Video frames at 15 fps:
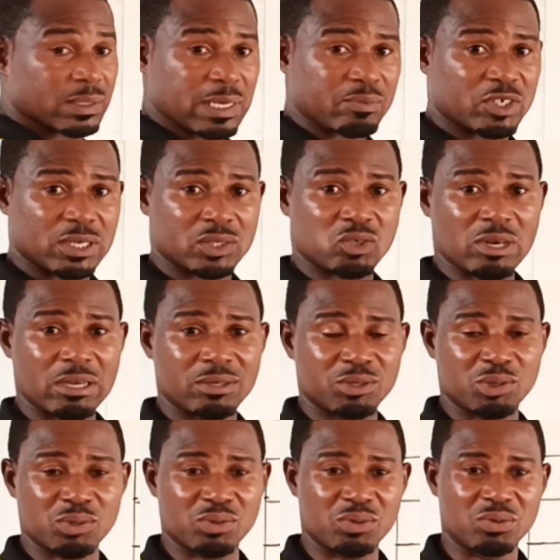Because I'm just
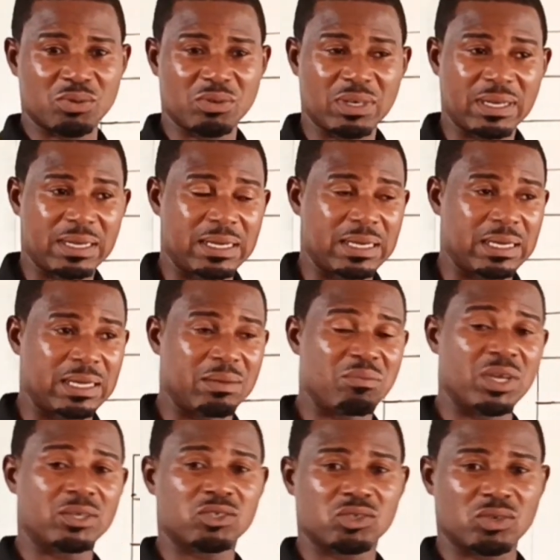trying to
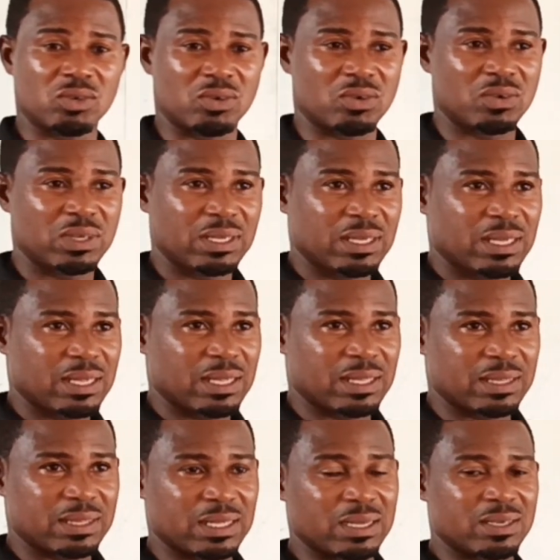make sure
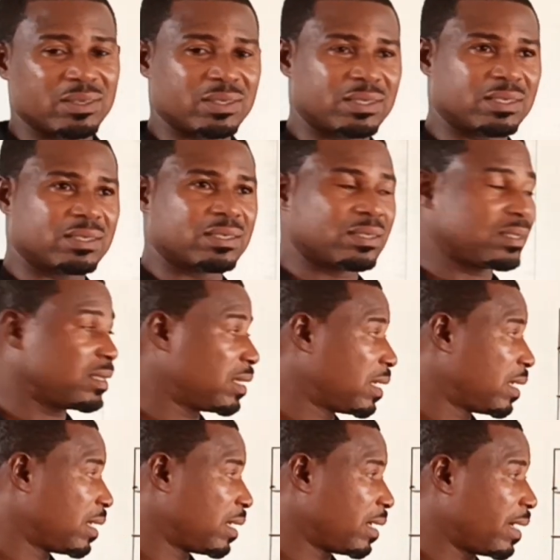there's
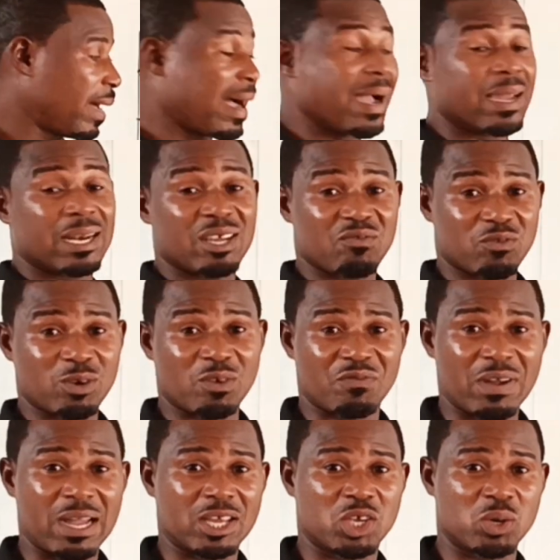a high
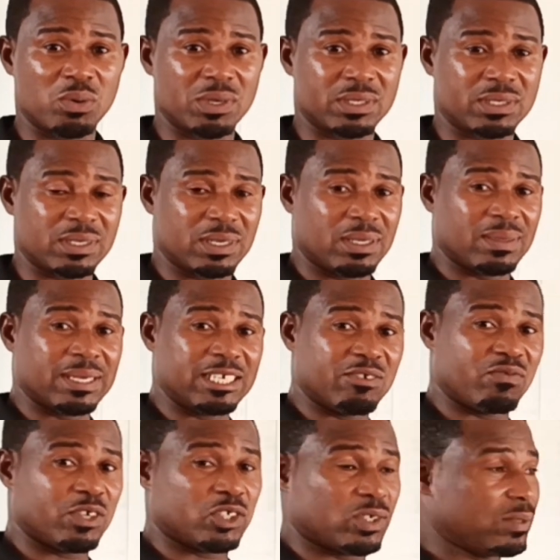level of accuracy in
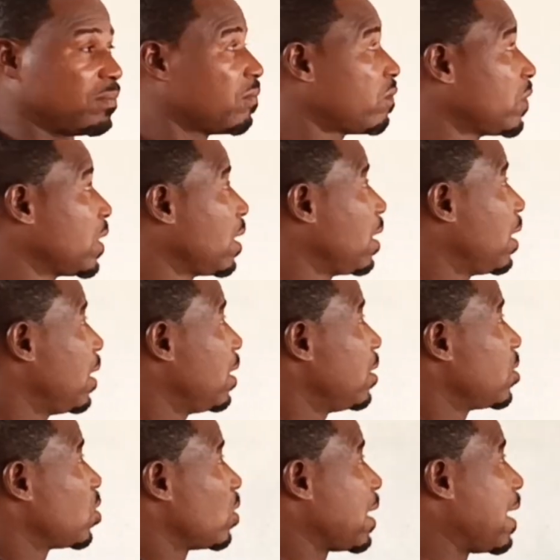the division.
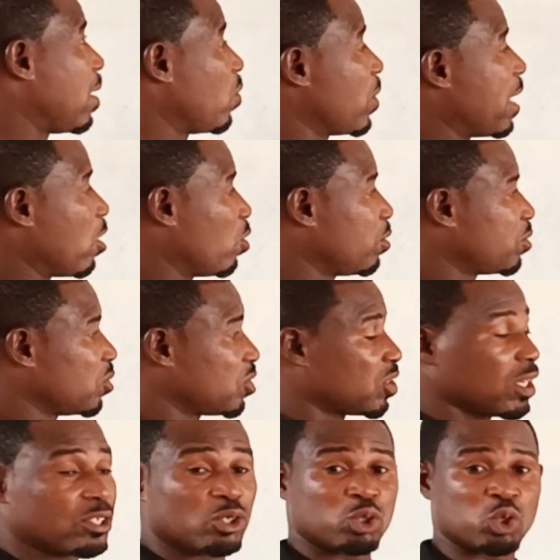So now we are going
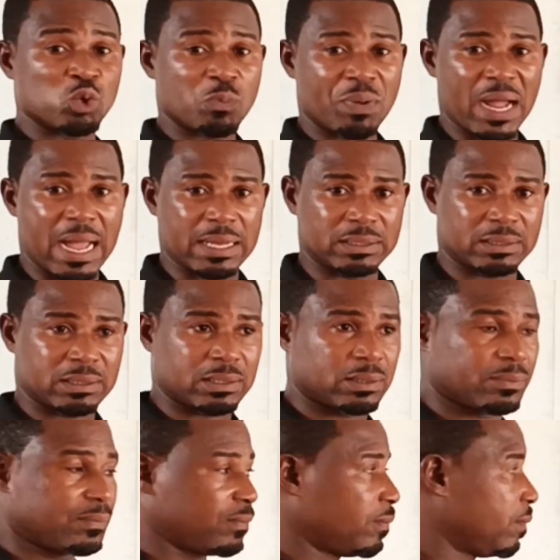to shade 2
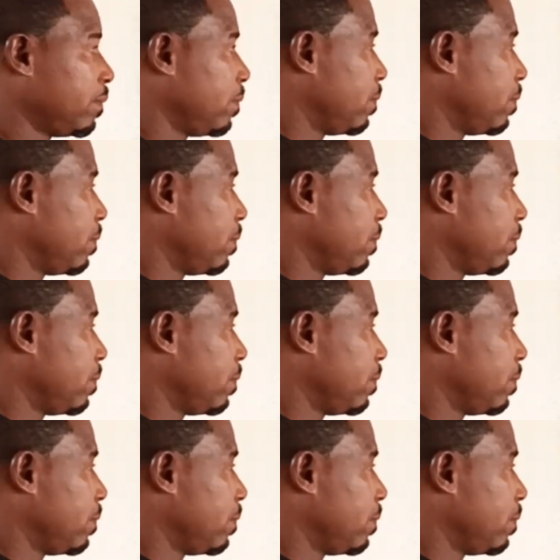parts.